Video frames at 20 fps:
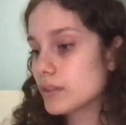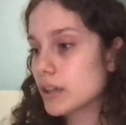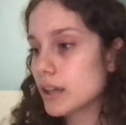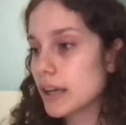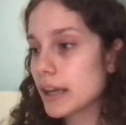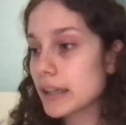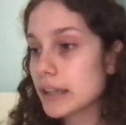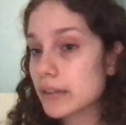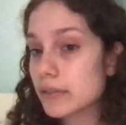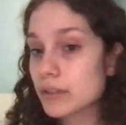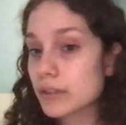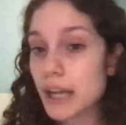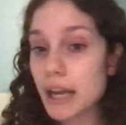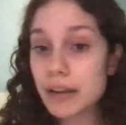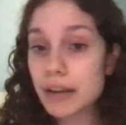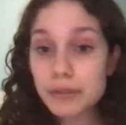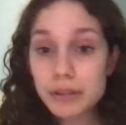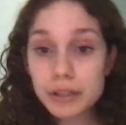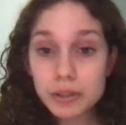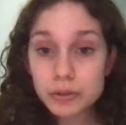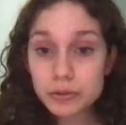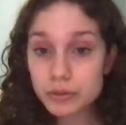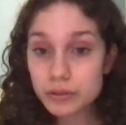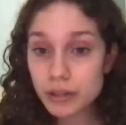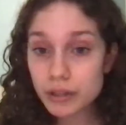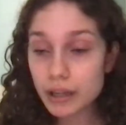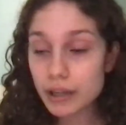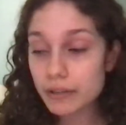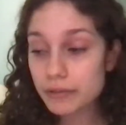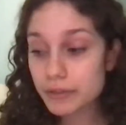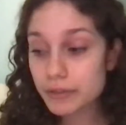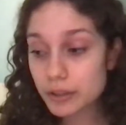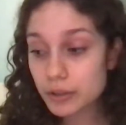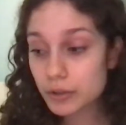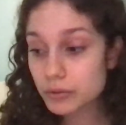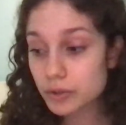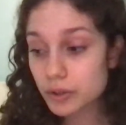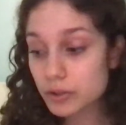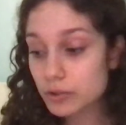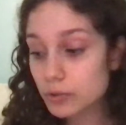And if the AV
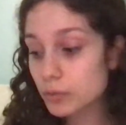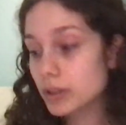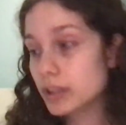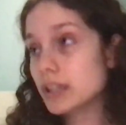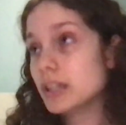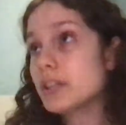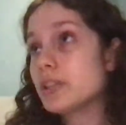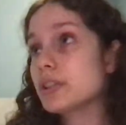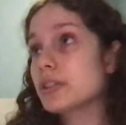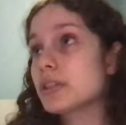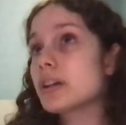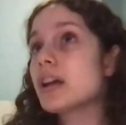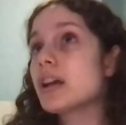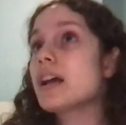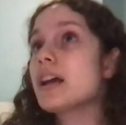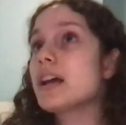node doesn't work either,